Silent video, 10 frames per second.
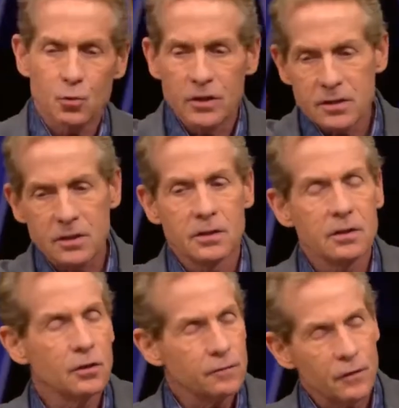
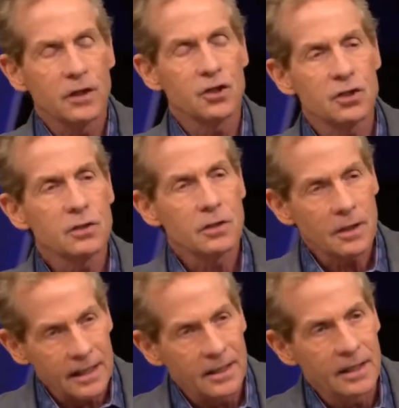reason you finished
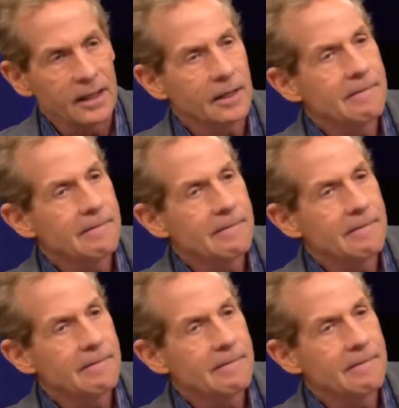8-8?